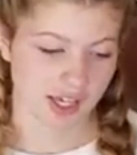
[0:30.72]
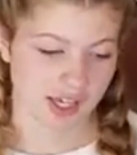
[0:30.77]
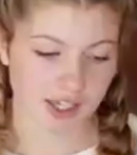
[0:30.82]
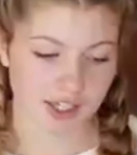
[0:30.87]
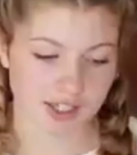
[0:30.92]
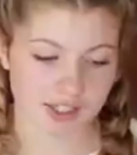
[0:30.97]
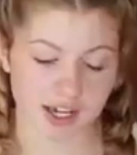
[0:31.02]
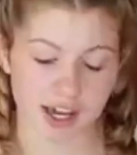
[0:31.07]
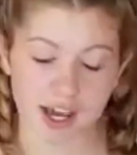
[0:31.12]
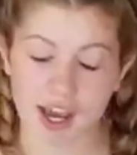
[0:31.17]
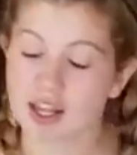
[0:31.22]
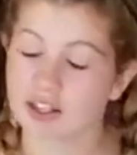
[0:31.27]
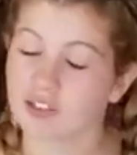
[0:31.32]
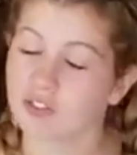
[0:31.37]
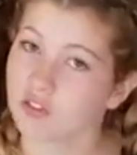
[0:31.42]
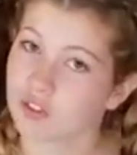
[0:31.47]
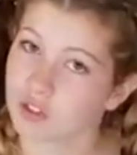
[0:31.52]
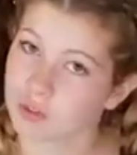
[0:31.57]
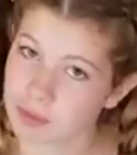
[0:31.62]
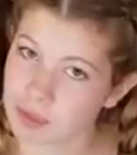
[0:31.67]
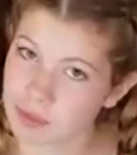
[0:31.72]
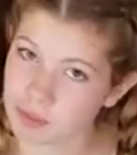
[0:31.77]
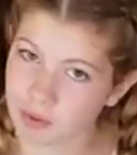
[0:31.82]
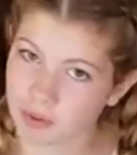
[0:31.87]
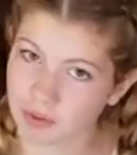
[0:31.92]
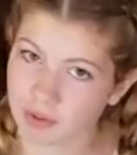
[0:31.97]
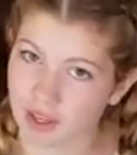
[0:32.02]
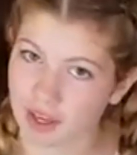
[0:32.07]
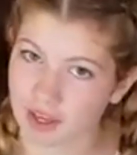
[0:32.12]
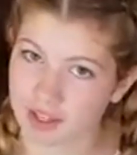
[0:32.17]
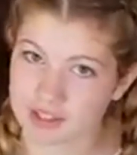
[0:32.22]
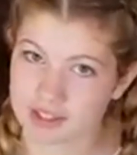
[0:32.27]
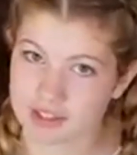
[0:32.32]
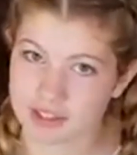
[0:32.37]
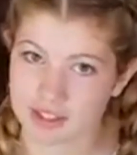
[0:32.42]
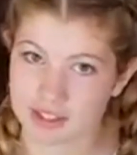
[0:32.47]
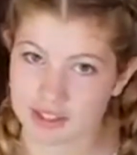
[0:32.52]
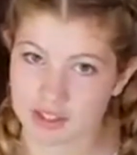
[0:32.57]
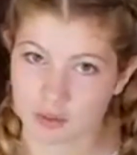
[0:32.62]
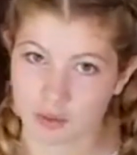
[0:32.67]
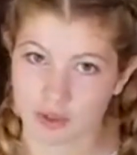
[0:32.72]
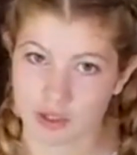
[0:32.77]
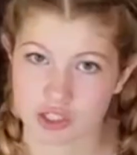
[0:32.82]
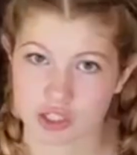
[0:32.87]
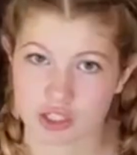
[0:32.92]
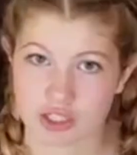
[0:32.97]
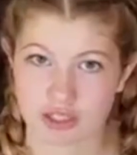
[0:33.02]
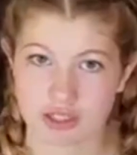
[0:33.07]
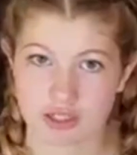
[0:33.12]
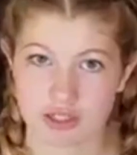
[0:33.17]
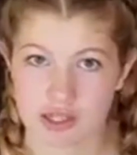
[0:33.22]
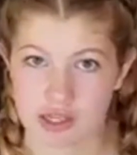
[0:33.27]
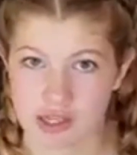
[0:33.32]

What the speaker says: And I had a few people ask this question.